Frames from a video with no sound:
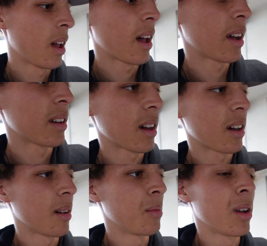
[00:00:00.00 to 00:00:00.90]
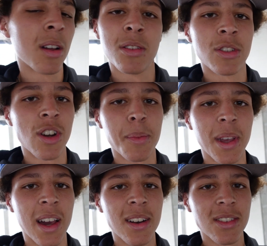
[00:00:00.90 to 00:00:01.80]
And drop the
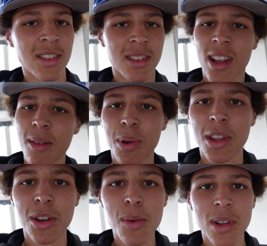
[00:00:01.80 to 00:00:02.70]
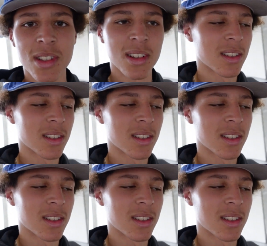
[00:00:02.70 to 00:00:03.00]
headers and then put the new ones in.